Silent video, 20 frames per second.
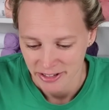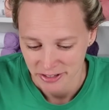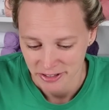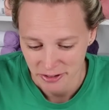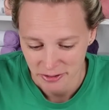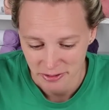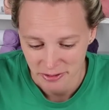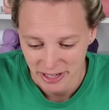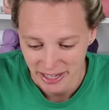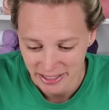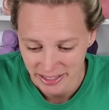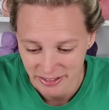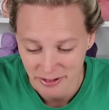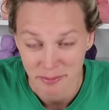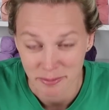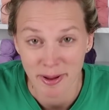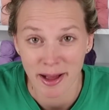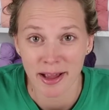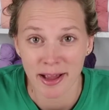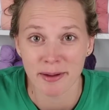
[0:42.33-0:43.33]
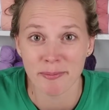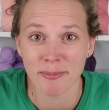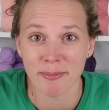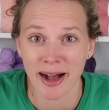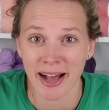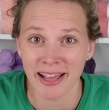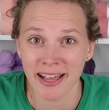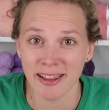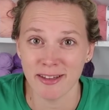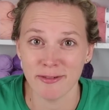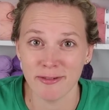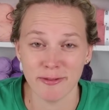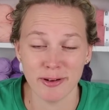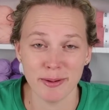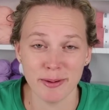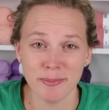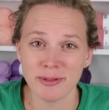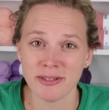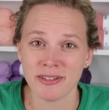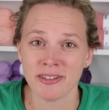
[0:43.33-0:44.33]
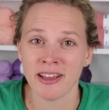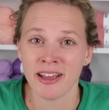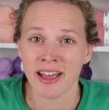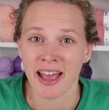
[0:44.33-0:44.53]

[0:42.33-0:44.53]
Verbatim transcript: So it's on my pile of WIPs